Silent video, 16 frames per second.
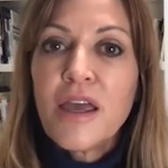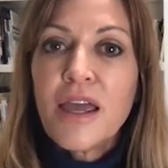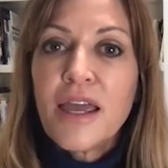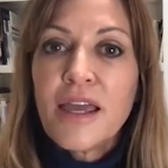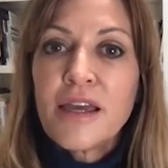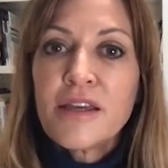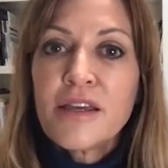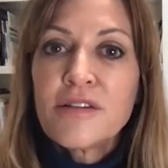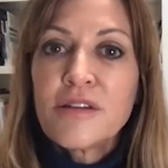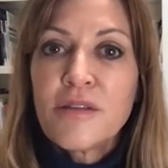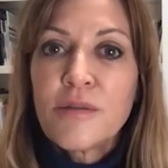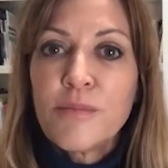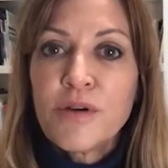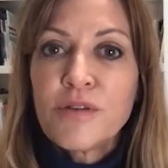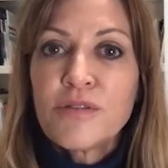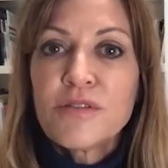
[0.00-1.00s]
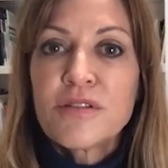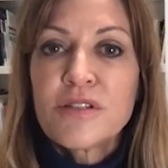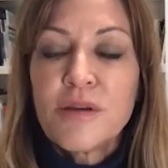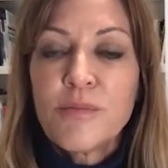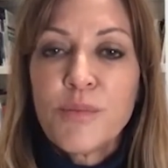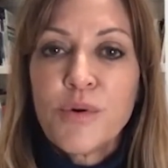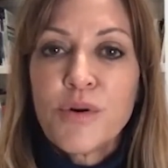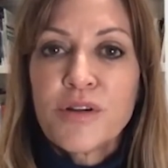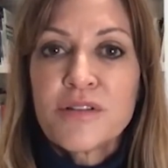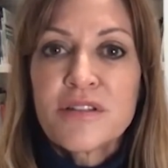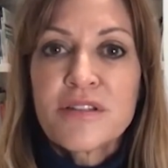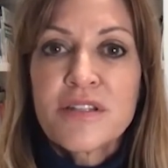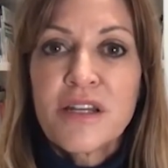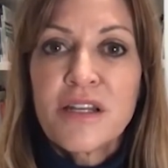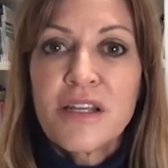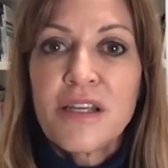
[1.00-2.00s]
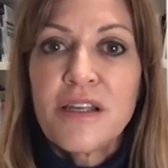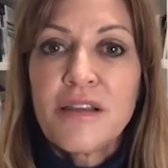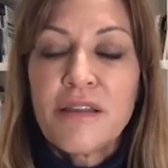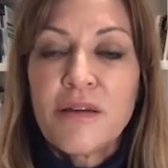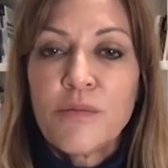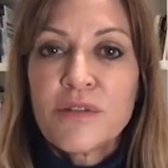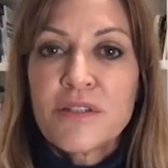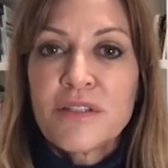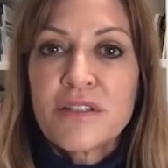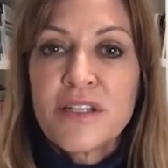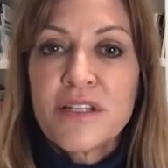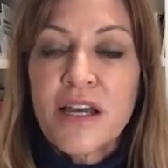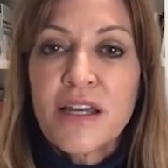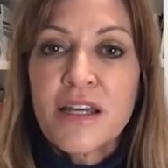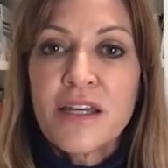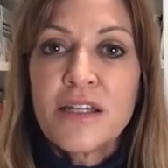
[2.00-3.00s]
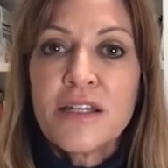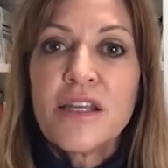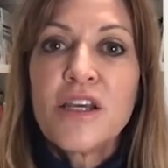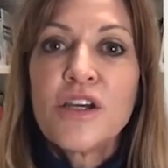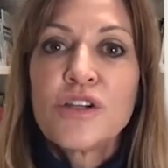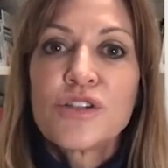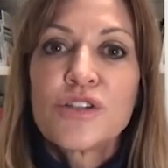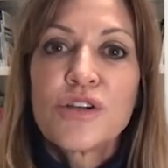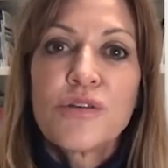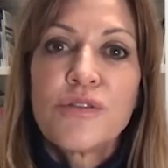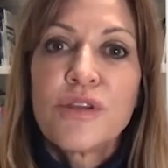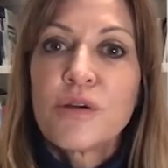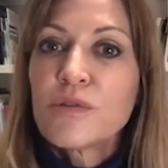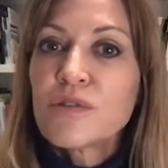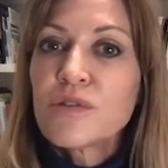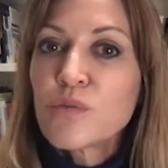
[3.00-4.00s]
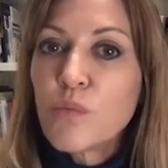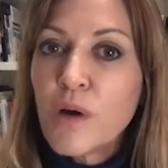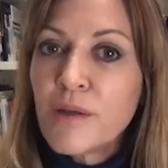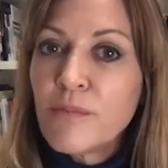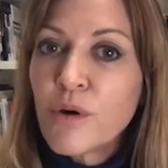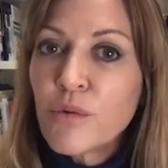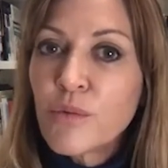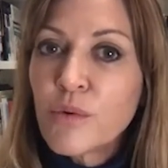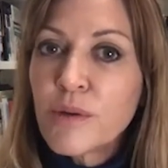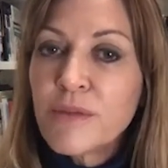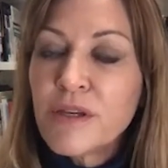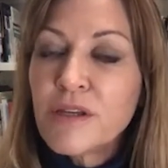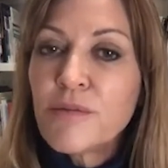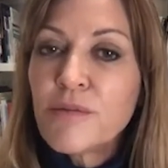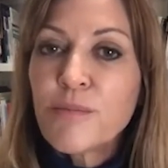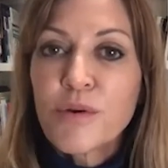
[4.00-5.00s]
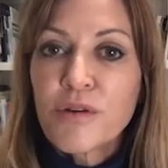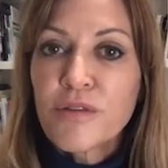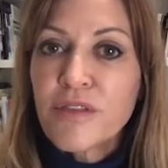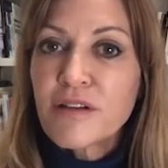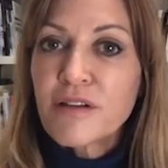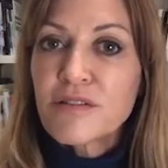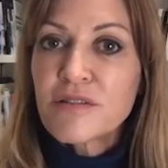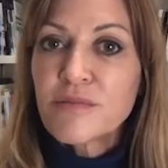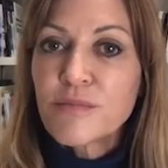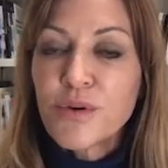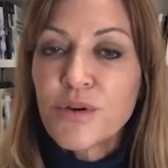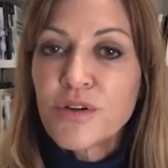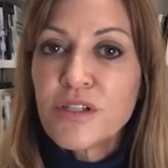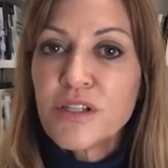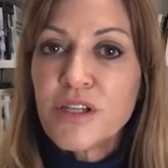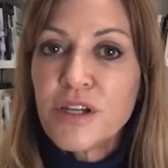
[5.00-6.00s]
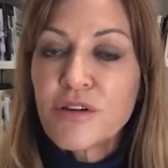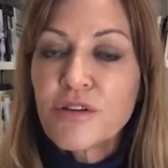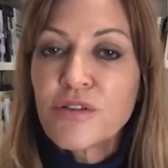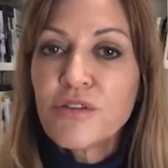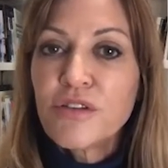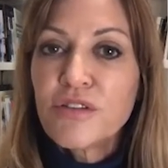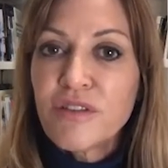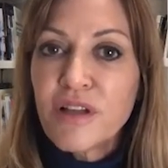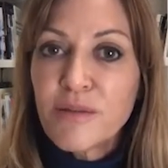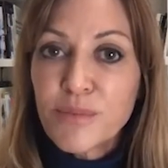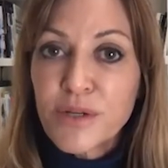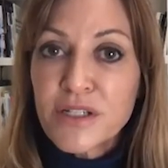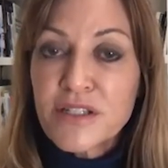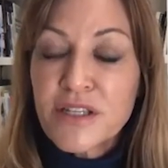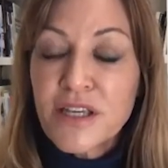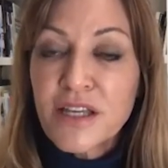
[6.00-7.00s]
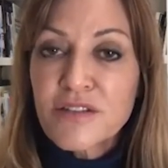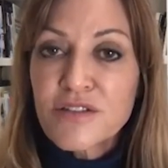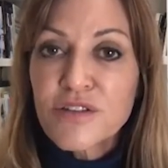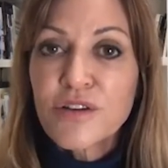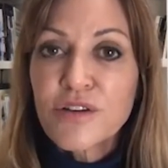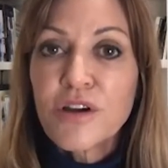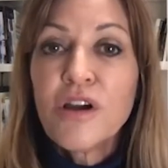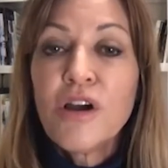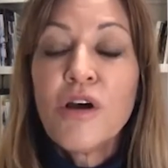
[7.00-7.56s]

And the most important study that was done showed there was one more woman per thousand per year who developed breast cancer